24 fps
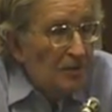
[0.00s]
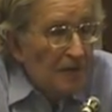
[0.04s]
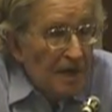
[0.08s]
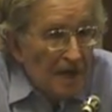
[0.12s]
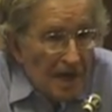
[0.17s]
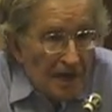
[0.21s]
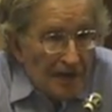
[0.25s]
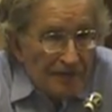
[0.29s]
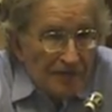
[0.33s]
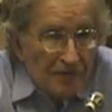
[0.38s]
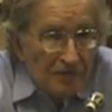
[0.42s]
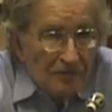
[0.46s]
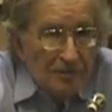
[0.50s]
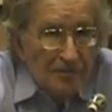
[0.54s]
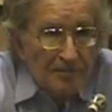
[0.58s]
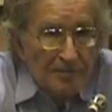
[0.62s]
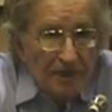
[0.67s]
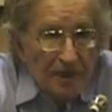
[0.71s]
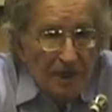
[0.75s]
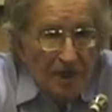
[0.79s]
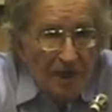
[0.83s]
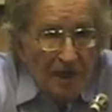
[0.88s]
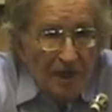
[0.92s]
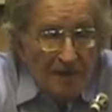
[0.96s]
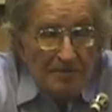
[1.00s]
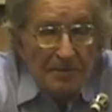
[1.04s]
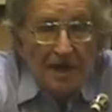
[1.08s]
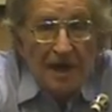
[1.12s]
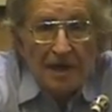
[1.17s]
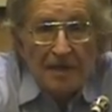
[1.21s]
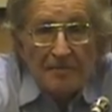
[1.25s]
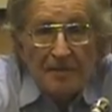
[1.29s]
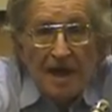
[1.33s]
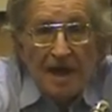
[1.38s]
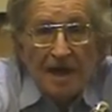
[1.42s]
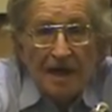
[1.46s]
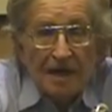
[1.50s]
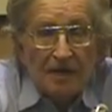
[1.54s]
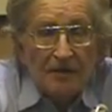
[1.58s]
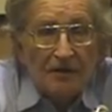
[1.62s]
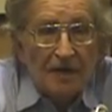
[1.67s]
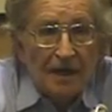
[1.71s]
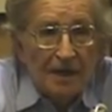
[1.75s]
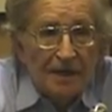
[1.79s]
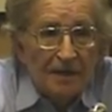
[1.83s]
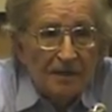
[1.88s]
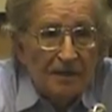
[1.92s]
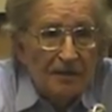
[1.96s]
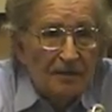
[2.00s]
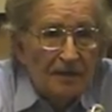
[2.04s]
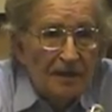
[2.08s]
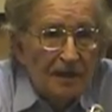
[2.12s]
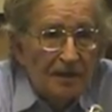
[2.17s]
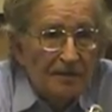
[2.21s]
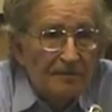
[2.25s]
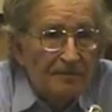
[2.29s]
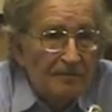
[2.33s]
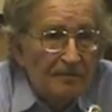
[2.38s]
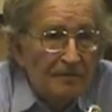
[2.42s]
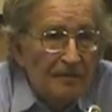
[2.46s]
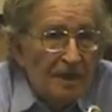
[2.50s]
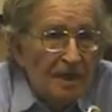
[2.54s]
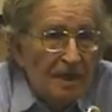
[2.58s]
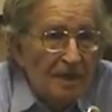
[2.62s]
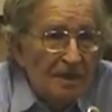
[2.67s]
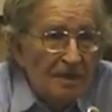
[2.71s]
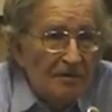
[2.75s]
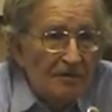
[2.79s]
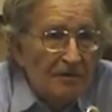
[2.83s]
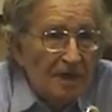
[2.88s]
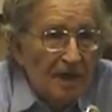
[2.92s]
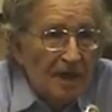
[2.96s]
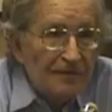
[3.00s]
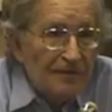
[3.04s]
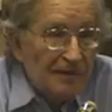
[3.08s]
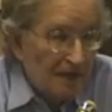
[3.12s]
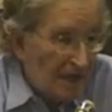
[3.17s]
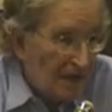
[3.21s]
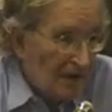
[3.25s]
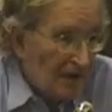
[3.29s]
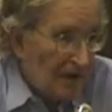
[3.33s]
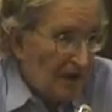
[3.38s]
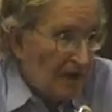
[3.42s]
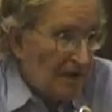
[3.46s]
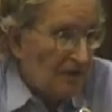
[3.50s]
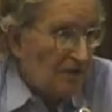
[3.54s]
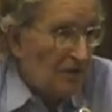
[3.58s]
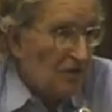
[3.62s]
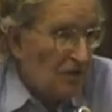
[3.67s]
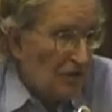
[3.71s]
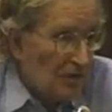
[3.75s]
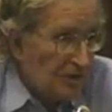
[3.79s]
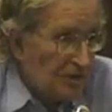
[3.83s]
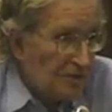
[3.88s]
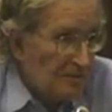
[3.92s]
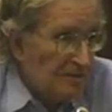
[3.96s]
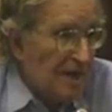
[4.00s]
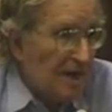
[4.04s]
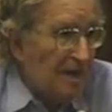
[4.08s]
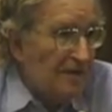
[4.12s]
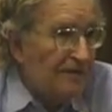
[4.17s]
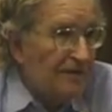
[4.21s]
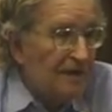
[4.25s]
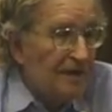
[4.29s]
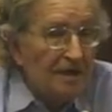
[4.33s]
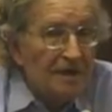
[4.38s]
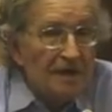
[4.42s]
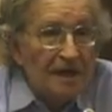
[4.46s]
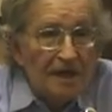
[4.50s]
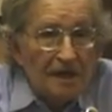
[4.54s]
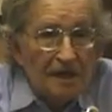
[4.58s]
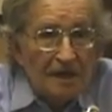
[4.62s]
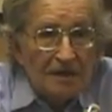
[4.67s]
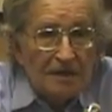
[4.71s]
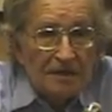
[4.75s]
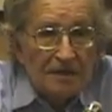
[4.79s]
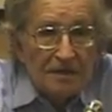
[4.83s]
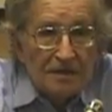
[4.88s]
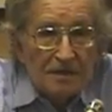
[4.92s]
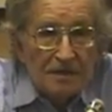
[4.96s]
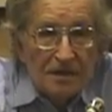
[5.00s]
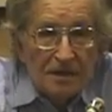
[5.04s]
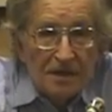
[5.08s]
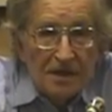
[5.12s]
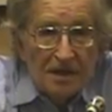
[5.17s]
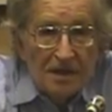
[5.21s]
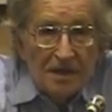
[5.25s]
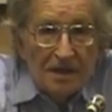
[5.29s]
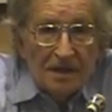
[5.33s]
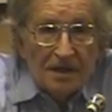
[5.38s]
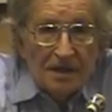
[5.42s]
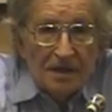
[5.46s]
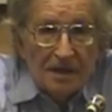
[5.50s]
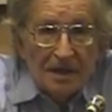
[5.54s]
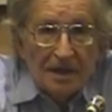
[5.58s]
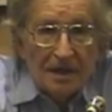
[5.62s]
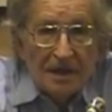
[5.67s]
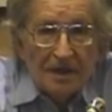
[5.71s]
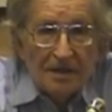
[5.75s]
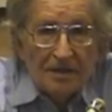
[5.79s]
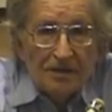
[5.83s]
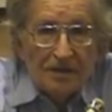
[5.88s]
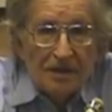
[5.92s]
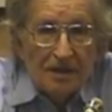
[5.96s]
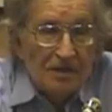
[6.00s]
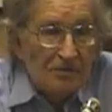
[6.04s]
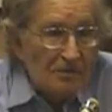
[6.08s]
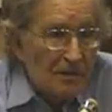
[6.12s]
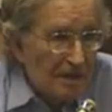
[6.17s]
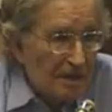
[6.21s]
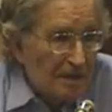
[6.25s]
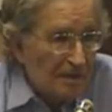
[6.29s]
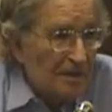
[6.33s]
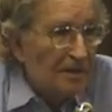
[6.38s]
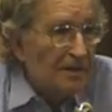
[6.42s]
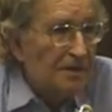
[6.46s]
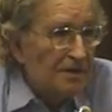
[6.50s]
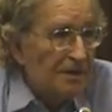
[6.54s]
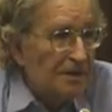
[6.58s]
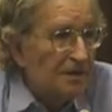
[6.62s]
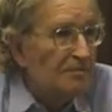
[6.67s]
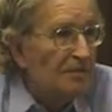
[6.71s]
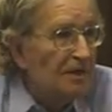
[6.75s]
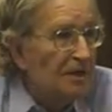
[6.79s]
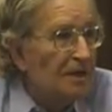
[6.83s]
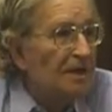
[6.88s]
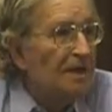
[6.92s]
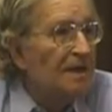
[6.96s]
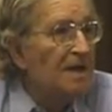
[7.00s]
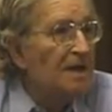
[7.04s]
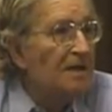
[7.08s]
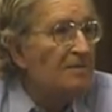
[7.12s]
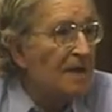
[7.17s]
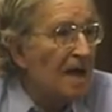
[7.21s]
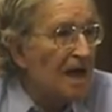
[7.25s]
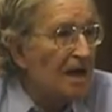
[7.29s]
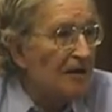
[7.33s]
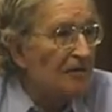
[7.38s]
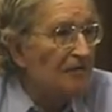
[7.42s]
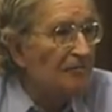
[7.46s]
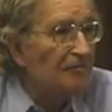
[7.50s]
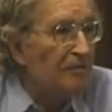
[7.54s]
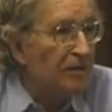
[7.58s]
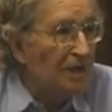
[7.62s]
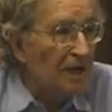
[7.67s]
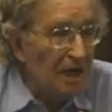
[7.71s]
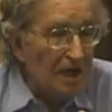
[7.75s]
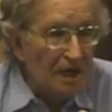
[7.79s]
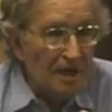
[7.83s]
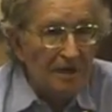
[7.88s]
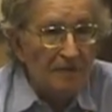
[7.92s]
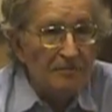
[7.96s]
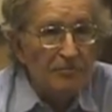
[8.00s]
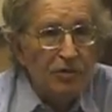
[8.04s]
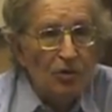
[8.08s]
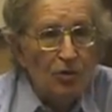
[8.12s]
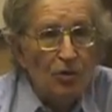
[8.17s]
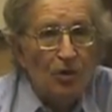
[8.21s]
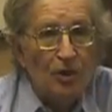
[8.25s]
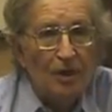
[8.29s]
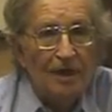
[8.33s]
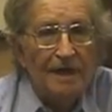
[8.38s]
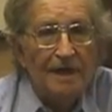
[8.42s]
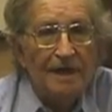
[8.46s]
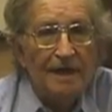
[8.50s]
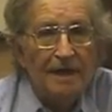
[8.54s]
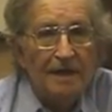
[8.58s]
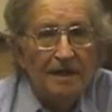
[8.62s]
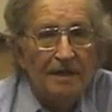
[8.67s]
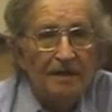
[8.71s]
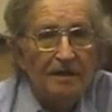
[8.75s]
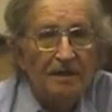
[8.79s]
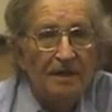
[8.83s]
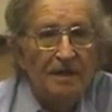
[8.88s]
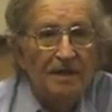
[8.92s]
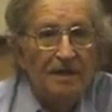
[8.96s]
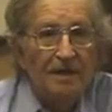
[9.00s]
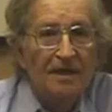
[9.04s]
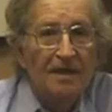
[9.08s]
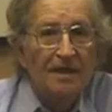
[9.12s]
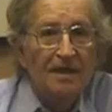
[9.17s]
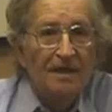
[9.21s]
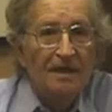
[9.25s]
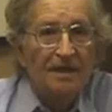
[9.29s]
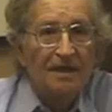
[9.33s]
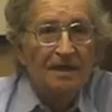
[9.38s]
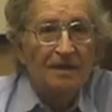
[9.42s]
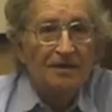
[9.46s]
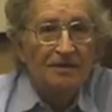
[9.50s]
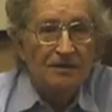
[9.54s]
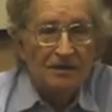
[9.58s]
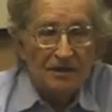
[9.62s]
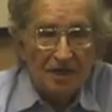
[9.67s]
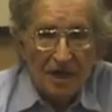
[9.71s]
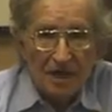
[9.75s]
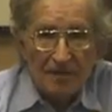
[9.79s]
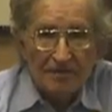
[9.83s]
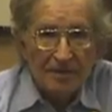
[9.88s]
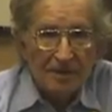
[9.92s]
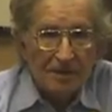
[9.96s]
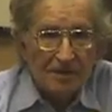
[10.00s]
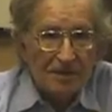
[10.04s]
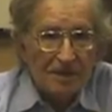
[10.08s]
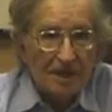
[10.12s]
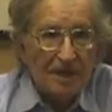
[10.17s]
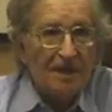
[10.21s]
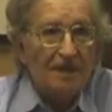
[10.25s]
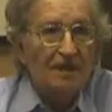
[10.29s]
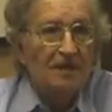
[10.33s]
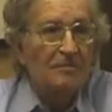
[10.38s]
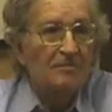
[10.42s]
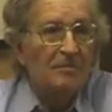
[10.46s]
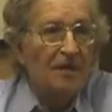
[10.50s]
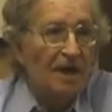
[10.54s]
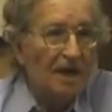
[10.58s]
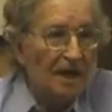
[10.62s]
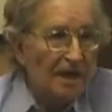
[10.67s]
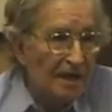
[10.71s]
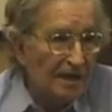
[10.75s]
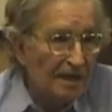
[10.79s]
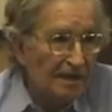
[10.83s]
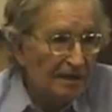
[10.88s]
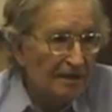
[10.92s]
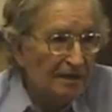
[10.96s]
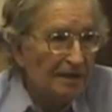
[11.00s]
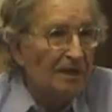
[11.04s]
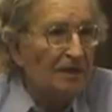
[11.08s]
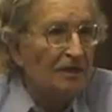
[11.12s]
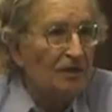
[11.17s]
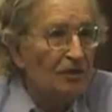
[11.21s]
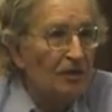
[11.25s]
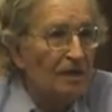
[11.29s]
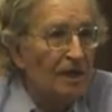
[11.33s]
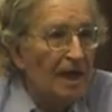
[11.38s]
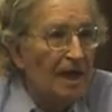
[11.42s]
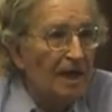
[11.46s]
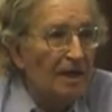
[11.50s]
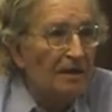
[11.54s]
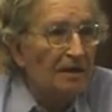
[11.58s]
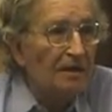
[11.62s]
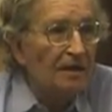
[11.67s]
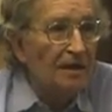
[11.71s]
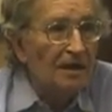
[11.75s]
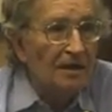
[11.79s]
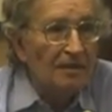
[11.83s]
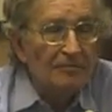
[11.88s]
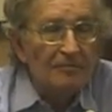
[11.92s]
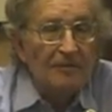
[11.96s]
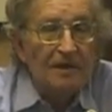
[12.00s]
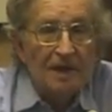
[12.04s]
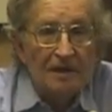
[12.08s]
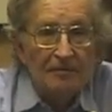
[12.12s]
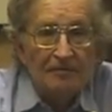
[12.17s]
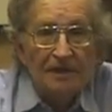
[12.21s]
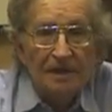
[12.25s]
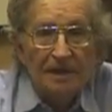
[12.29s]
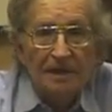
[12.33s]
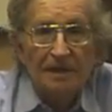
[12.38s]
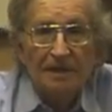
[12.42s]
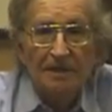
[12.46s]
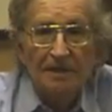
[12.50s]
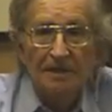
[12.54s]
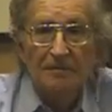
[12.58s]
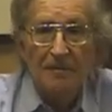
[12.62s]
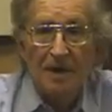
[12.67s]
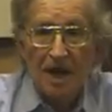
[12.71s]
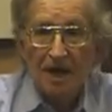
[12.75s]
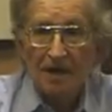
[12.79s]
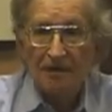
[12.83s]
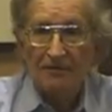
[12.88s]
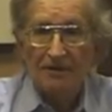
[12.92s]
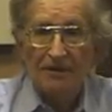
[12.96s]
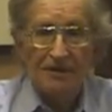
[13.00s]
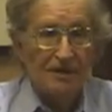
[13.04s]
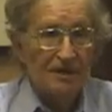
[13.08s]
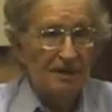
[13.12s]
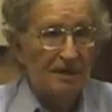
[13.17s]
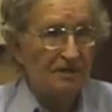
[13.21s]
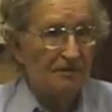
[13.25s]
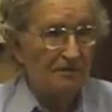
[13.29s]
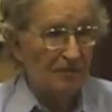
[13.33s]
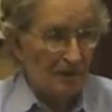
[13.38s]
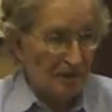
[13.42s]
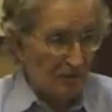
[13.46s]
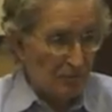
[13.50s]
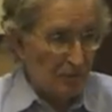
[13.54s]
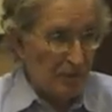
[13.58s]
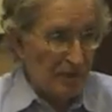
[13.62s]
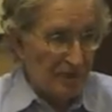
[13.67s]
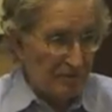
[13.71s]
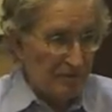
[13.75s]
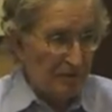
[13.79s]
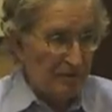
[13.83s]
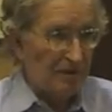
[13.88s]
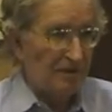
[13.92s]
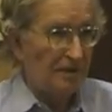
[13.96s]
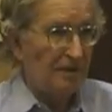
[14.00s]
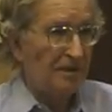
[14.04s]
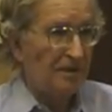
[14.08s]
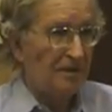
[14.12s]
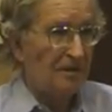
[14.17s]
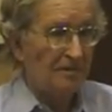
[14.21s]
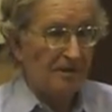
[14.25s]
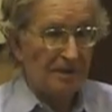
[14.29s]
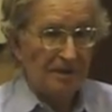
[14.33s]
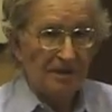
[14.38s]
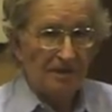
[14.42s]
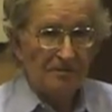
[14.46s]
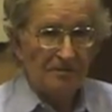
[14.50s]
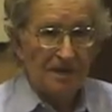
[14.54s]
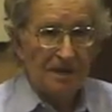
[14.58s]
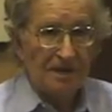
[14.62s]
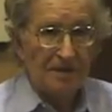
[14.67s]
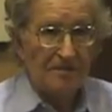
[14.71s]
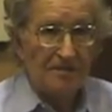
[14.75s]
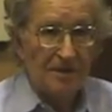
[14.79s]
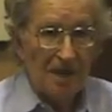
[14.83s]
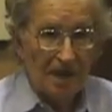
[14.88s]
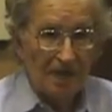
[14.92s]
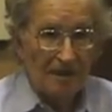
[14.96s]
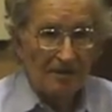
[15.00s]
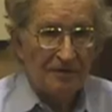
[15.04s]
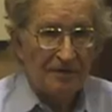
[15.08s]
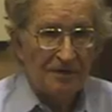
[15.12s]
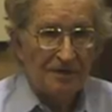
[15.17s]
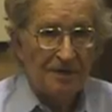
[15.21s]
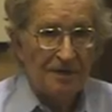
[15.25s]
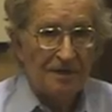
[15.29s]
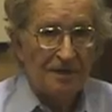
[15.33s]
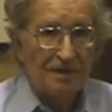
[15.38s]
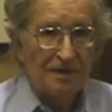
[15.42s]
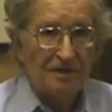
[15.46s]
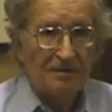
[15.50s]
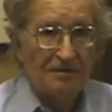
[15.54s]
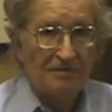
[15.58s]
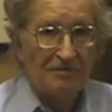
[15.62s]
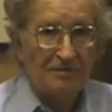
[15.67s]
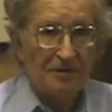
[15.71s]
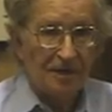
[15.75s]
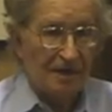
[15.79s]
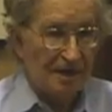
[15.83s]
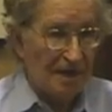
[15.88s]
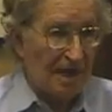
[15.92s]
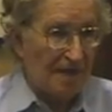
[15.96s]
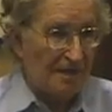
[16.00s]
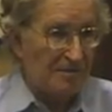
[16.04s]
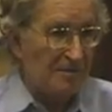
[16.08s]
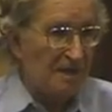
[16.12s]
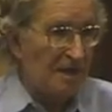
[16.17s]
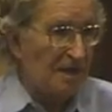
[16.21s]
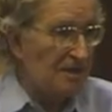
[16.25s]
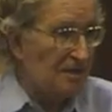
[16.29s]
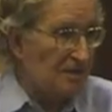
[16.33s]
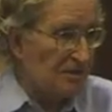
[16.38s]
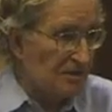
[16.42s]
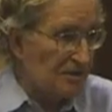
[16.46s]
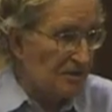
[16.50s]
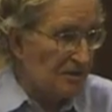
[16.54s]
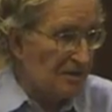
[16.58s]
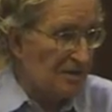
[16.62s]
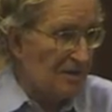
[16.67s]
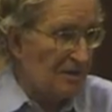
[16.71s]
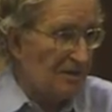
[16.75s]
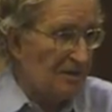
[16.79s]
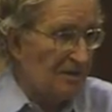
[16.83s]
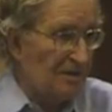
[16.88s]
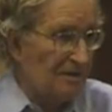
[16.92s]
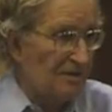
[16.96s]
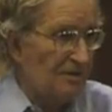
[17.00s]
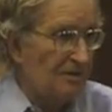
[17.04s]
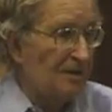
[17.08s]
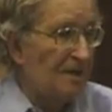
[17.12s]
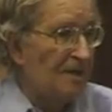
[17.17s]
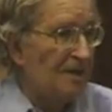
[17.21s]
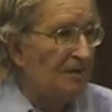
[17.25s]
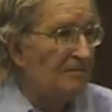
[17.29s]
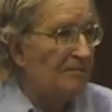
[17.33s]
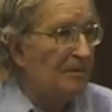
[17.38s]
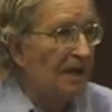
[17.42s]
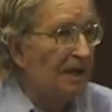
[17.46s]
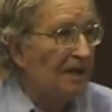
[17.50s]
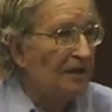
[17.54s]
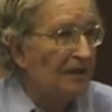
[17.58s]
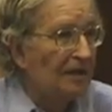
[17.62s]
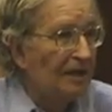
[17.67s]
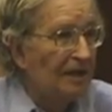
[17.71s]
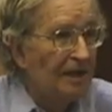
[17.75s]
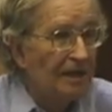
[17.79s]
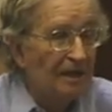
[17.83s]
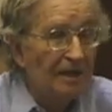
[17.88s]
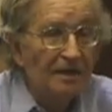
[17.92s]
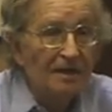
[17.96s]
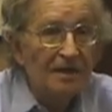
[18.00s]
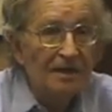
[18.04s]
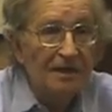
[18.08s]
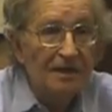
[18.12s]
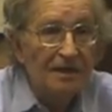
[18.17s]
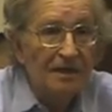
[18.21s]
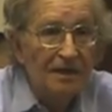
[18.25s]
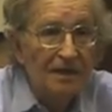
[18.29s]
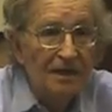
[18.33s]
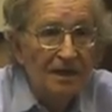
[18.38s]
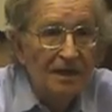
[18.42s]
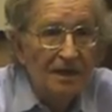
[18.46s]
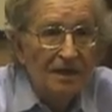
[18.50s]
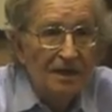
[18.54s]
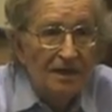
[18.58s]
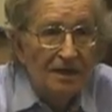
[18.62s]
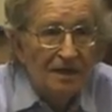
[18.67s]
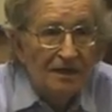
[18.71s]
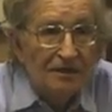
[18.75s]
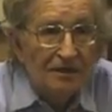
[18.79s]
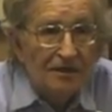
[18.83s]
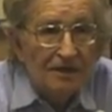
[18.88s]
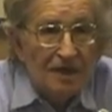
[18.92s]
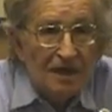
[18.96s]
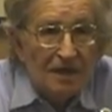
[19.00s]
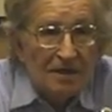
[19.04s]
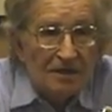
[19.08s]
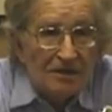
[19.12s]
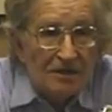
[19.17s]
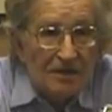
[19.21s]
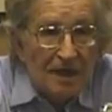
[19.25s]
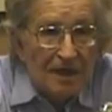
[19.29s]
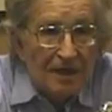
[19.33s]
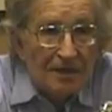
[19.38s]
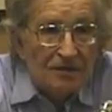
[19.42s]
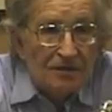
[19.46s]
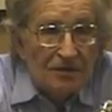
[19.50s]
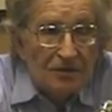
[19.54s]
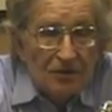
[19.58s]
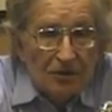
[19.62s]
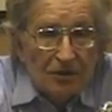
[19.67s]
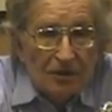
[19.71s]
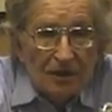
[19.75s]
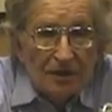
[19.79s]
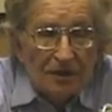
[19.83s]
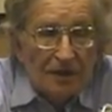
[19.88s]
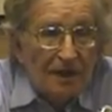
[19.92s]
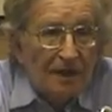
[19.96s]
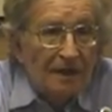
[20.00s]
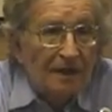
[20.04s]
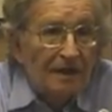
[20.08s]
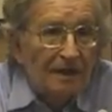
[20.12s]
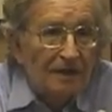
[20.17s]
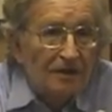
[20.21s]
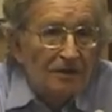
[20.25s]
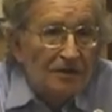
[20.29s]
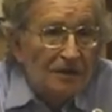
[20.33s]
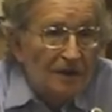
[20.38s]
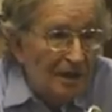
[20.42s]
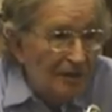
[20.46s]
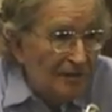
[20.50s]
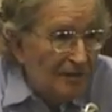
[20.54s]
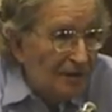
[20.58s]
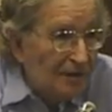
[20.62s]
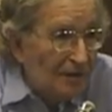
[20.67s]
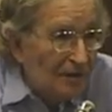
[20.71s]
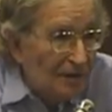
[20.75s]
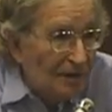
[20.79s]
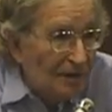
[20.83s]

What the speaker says: We have to carry out cost-benefit analysis and see whether, as he put it, the amount of blood poured in is compensated by a good outcome, namely democracy, what we will determine to be democracy. And what that means you could see by looking at the states next door, like El Salvador and Guatemala, which were okay democracies.